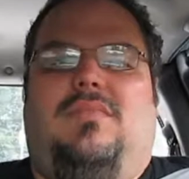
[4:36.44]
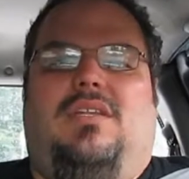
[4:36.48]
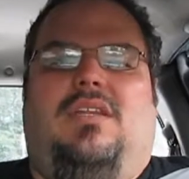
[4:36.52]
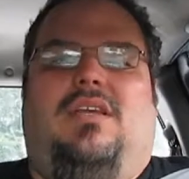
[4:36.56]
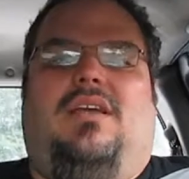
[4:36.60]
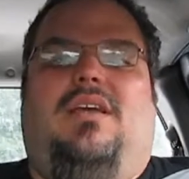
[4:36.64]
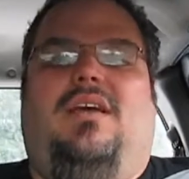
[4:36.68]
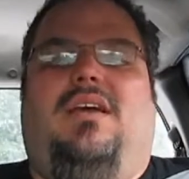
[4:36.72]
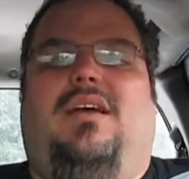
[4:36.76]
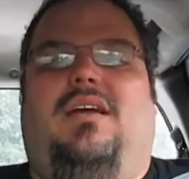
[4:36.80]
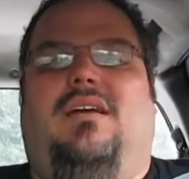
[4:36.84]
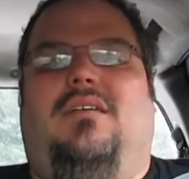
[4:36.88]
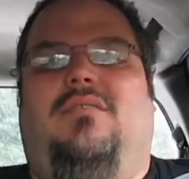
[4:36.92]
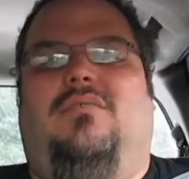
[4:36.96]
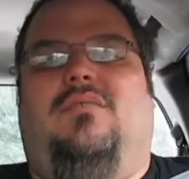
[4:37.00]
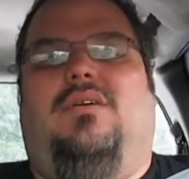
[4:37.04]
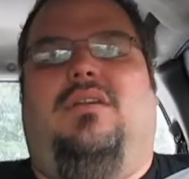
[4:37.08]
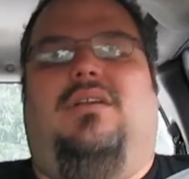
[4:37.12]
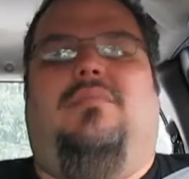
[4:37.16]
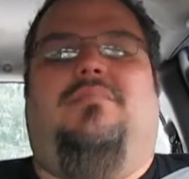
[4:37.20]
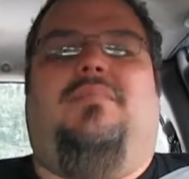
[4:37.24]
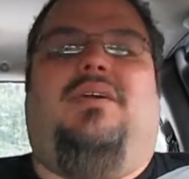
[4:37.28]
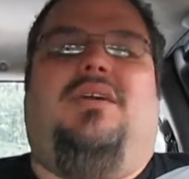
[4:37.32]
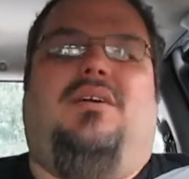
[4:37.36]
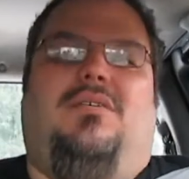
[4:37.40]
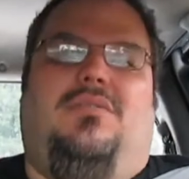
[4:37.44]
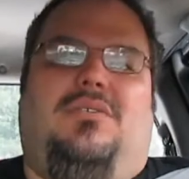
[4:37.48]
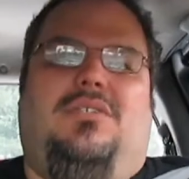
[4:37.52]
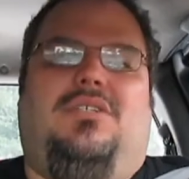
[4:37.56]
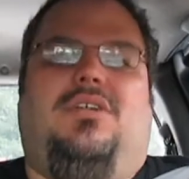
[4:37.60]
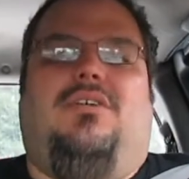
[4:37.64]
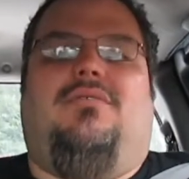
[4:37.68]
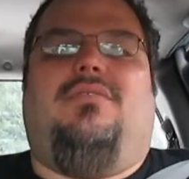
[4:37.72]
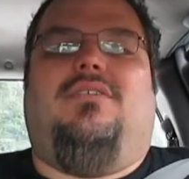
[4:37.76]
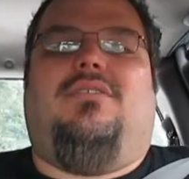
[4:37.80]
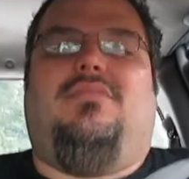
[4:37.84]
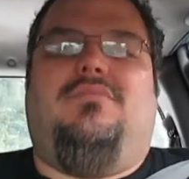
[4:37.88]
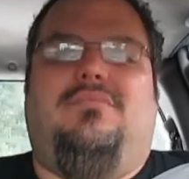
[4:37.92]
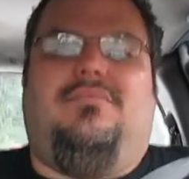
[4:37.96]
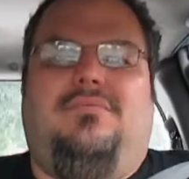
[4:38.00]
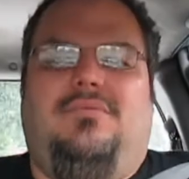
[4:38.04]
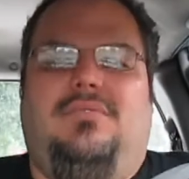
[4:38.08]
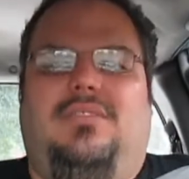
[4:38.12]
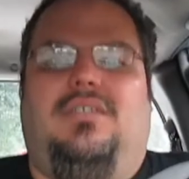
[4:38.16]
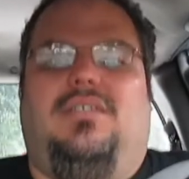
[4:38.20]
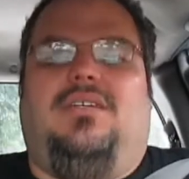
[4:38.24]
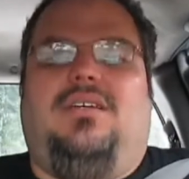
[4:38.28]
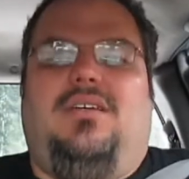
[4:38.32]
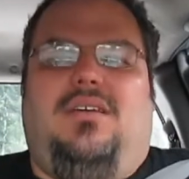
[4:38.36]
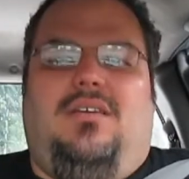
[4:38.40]
And when the meal was over,
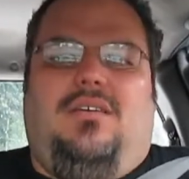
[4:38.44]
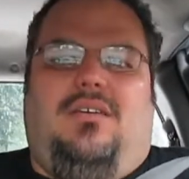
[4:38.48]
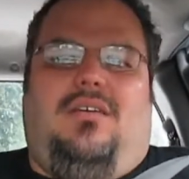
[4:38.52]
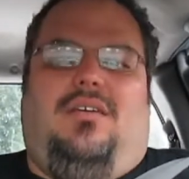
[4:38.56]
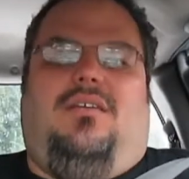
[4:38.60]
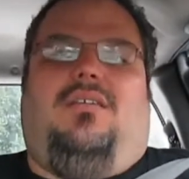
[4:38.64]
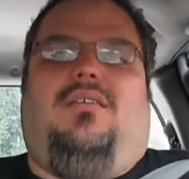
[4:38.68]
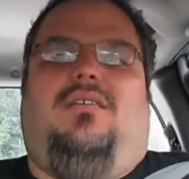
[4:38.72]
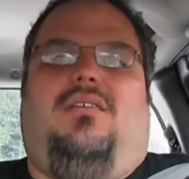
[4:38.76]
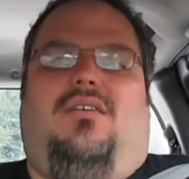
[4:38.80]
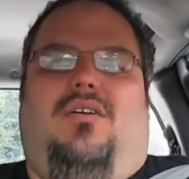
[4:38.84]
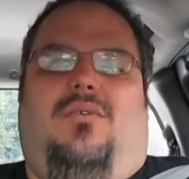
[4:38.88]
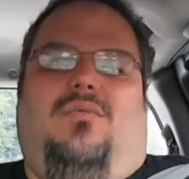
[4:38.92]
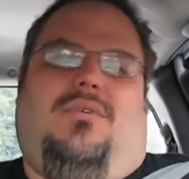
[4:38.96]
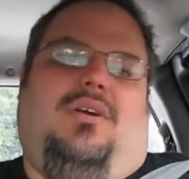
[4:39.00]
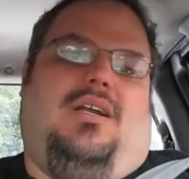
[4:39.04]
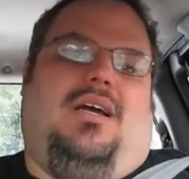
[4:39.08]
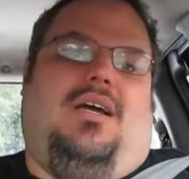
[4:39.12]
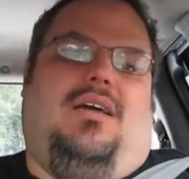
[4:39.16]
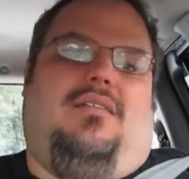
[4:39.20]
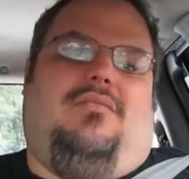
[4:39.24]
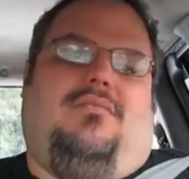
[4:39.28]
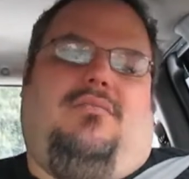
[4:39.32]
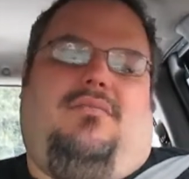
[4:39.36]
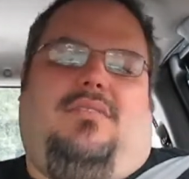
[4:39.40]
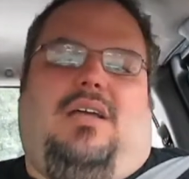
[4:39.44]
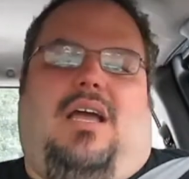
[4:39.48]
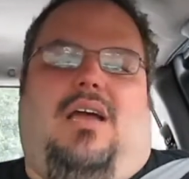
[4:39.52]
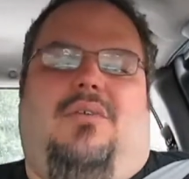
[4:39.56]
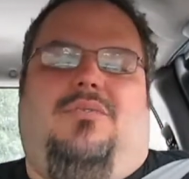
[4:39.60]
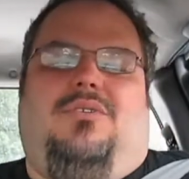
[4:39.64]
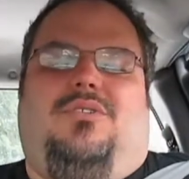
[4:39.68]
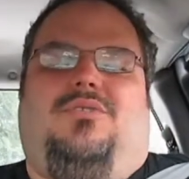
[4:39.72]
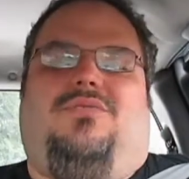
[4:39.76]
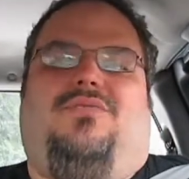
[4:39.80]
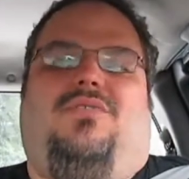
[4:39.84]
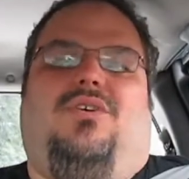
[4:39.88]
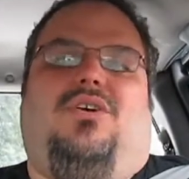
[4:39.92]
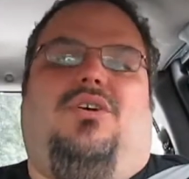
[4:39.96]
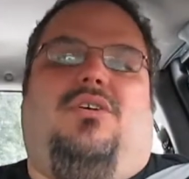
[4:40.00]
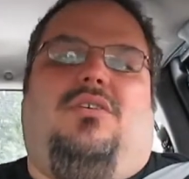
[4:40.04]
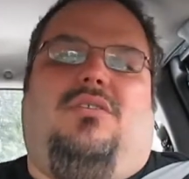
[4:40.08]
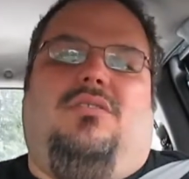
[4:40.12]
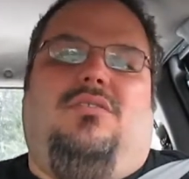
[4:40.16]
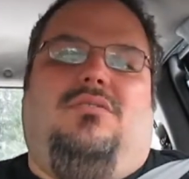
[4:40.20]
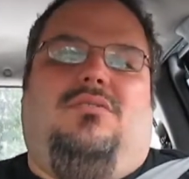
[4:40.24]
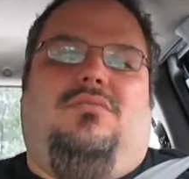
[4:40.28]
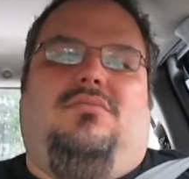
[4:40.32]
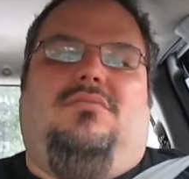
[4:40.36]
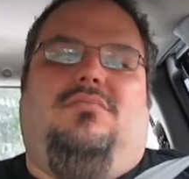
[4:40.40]
or when I was full,
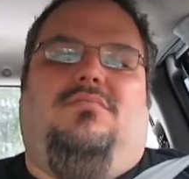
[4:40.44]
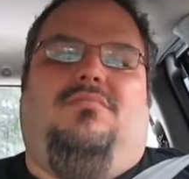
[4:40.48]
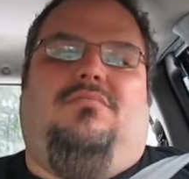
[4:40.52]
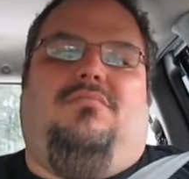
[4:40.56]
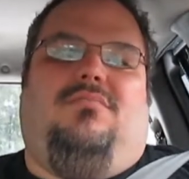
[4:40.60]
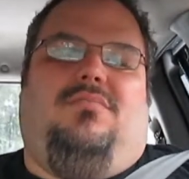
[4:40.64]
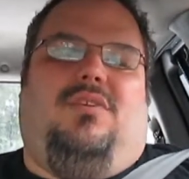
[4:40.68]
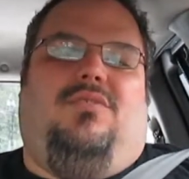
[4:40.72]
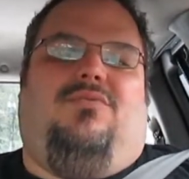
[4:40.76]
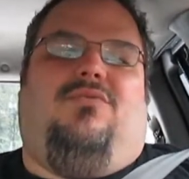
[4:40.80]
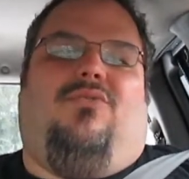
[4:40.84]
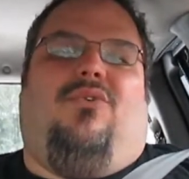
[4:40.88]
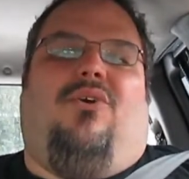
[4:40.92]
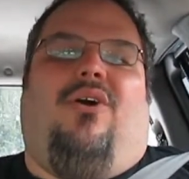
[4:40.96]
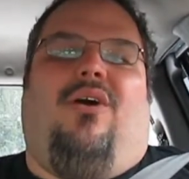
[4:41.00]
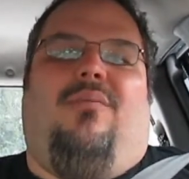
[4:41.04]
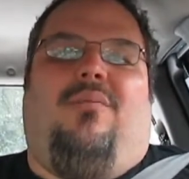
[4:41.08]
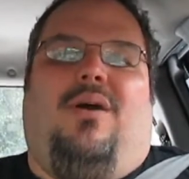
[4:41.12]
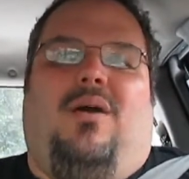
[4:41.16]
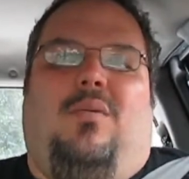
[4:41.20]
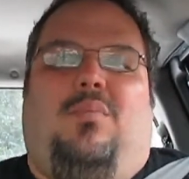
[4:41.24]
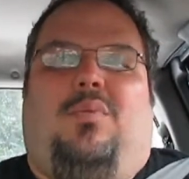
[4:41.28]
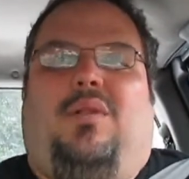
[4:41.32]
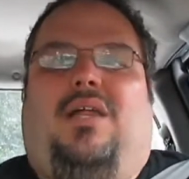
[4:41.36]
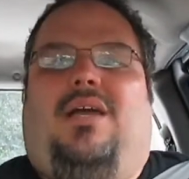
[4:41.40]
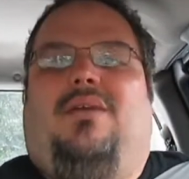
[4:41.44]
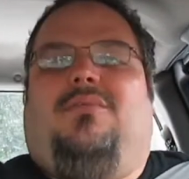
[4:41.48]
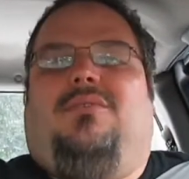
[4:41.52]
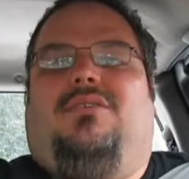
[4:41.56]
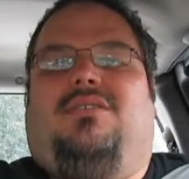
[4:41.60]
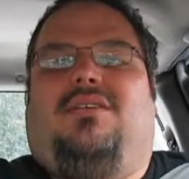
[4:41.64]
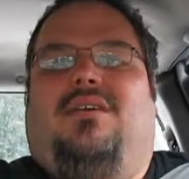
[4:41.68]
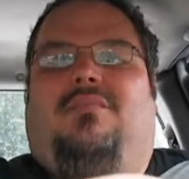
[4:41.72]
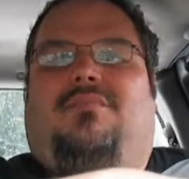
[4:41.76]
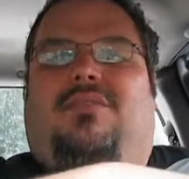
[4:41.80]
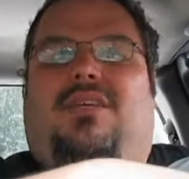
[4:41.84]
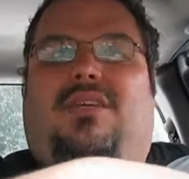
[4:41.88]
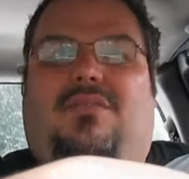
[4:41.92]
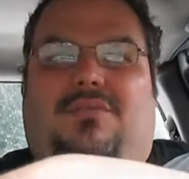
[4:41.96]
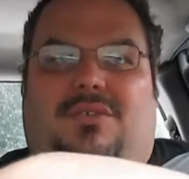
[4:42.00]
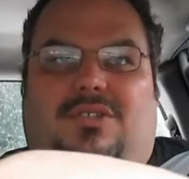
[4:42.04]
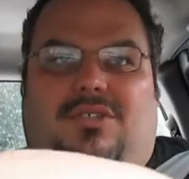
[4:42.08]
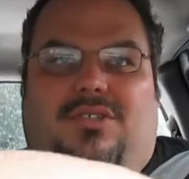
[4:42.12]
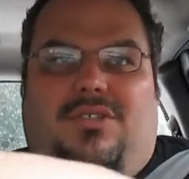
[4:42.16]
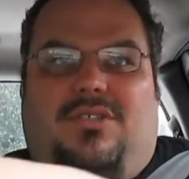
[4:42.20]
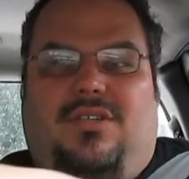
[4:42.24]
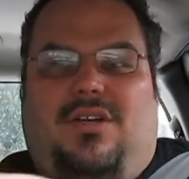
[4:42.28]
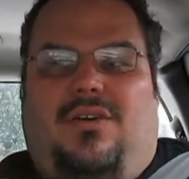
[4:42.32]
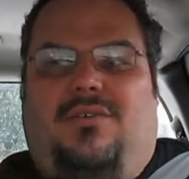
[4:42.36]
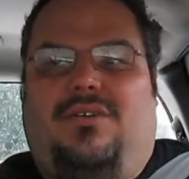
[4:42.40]
before my plate was empty,
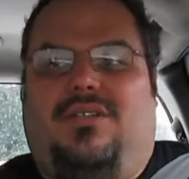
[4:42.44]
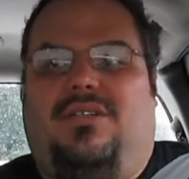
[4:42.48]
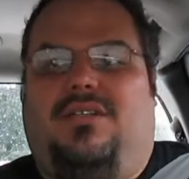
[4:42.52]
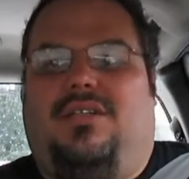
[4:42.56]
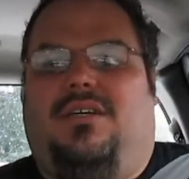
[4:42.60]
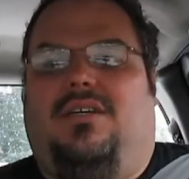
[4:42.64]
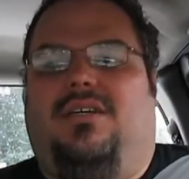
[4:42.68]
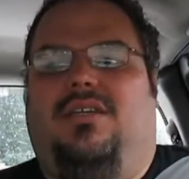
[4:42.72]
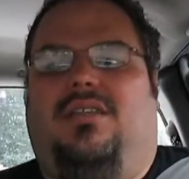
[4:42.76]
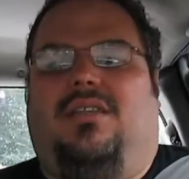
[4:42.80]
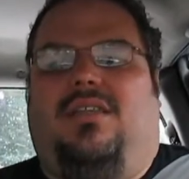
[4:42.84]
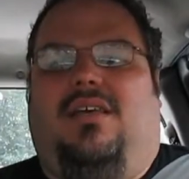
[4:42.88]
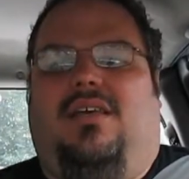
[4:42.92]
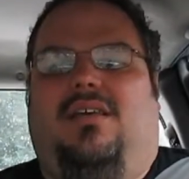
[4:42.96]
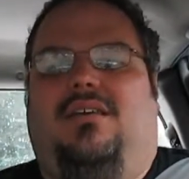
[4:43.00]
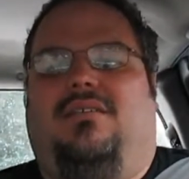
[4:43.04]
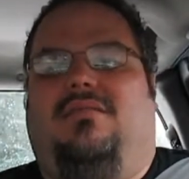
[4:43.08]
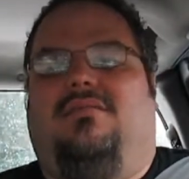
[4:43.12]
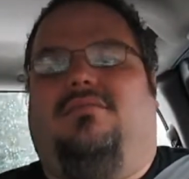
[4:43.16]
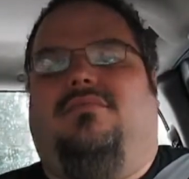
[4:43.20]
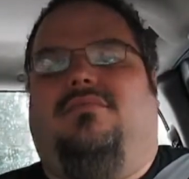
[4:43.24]
which is always a good thing.